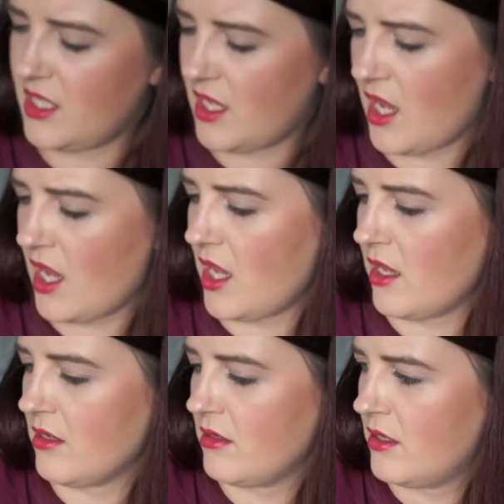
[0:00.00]

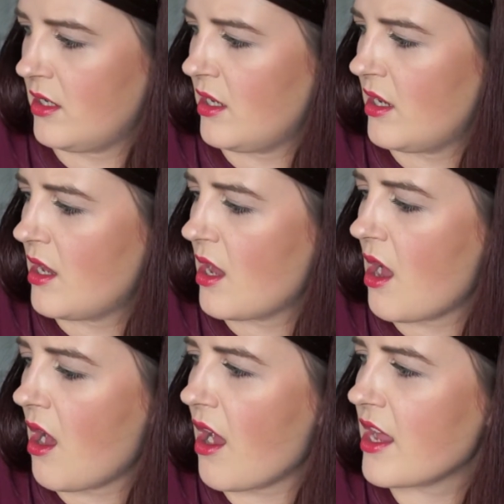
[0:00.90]
I
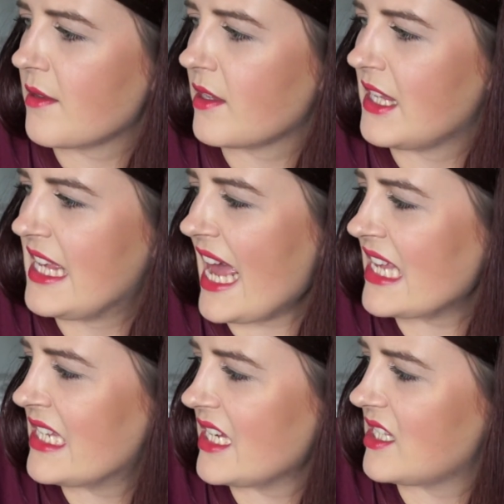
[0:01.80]

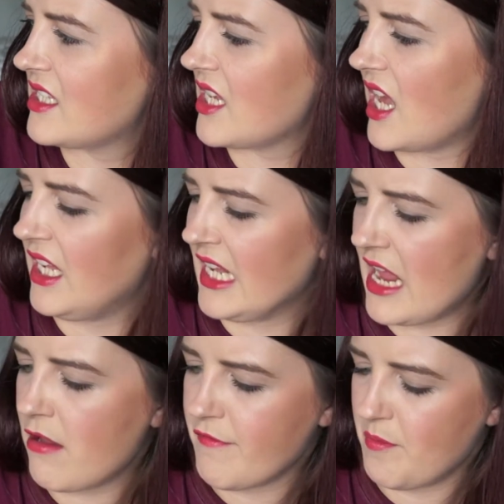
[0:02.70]
guess it's a
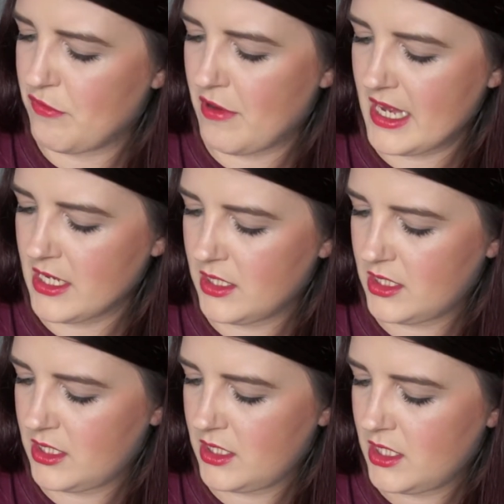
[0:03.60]
leaf
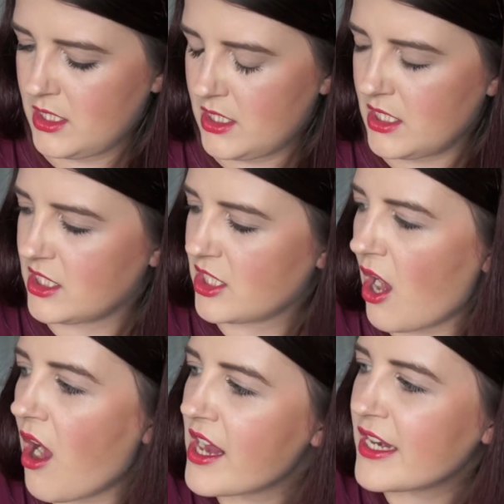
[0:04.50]
print. It's
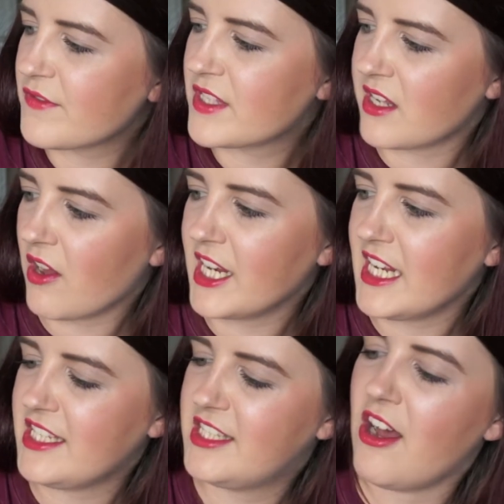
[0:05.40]
kind of
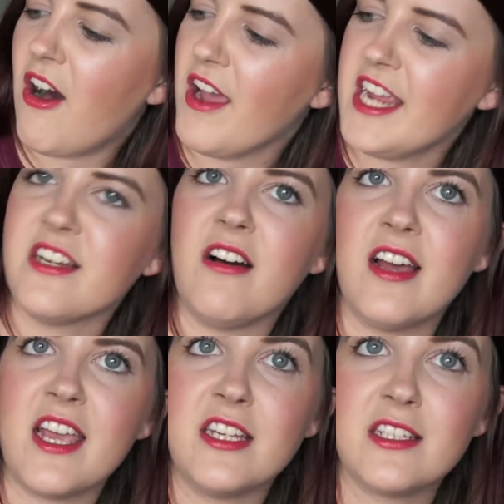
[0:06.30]
slightly
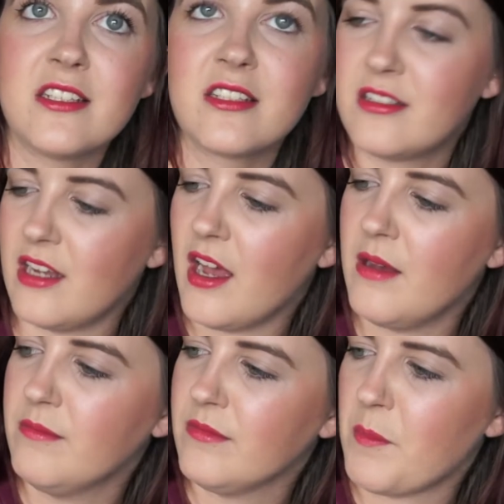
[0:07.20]
tie-dyed,
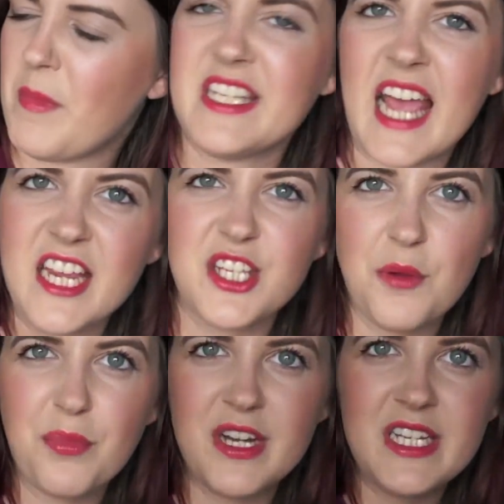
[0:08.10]

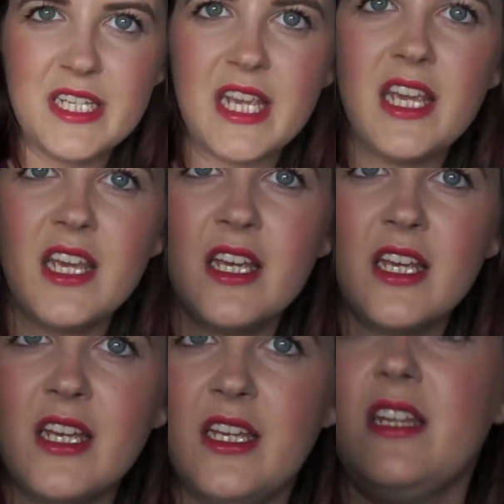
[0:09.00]
potato printy
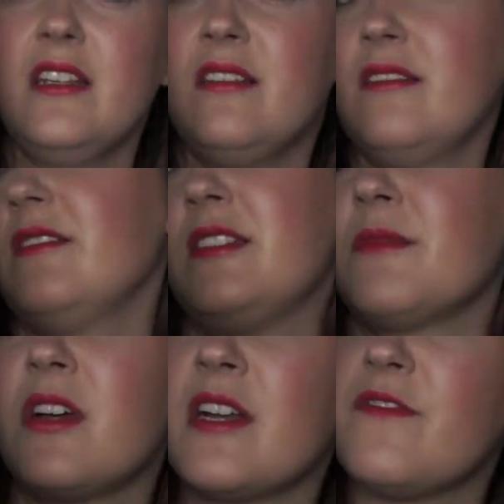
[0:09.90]
in
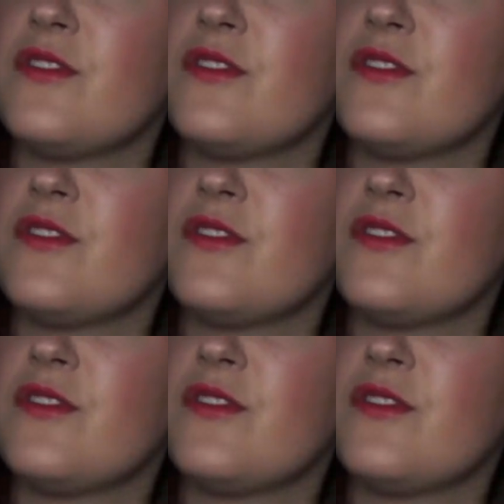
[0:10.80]
some kind of